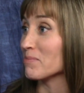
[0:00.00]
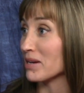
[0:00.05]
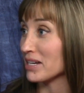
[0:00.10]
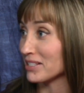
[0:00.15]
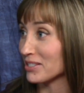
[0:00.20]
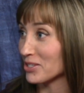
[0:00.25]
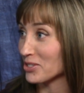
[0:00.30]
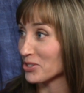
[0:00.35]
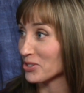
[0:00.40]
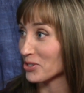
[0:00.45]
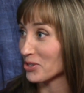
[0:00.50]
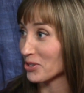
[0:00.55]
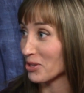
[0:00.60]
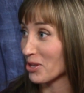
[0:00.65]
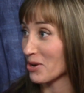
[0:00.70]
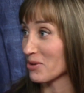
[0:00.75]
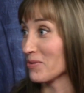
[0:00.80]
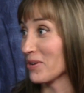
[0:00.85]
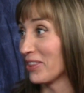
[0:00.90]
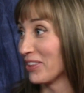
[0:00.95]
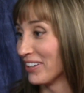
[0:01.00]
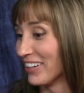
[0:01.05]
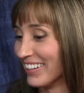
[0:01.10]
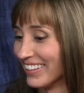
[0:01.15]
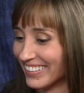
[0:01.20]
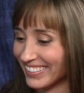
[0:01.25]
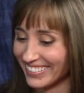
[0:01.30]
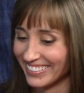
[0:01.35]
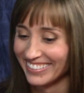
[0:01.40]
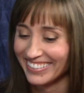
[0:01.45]
sister along with her.
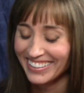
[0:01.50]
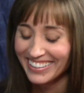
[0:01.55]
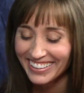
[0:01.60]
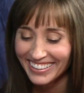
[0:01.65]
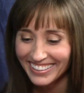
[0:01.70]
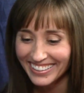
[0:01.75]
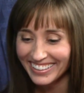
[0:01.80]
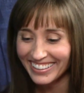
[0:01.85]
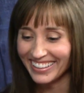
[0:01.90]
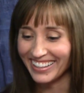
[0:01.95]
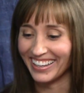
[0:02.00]
oh, she did.